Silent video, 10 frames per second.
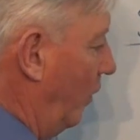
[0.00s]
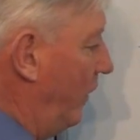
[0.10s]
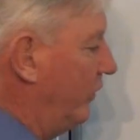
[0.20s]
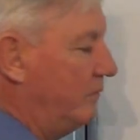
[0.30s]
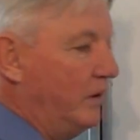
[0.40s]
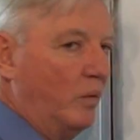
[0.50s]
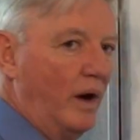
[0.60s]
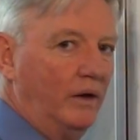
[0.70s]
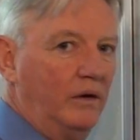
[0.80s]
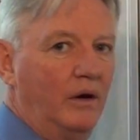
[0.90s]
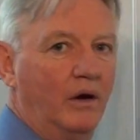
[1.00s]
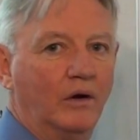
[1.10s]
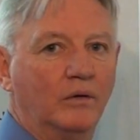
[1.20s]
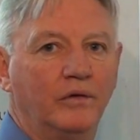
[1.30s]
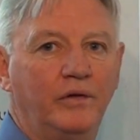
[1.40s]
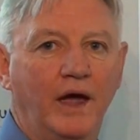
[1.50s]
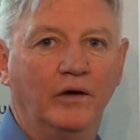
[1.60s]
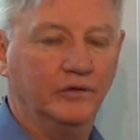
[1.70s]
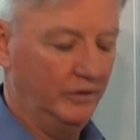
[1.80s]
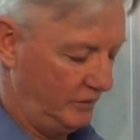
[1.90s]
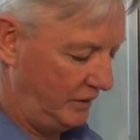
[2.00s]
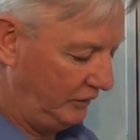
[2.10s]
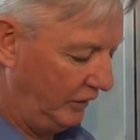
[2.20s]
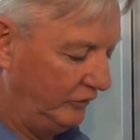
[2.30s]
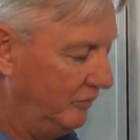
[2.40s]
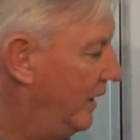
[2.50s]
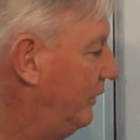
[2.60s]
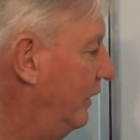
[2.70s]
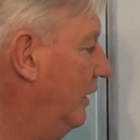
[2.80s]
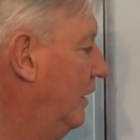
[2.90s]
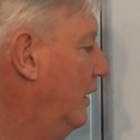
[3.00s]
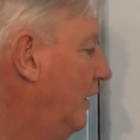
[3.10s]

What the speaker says: Whether it be 1 or 1,000, it doesn't matter.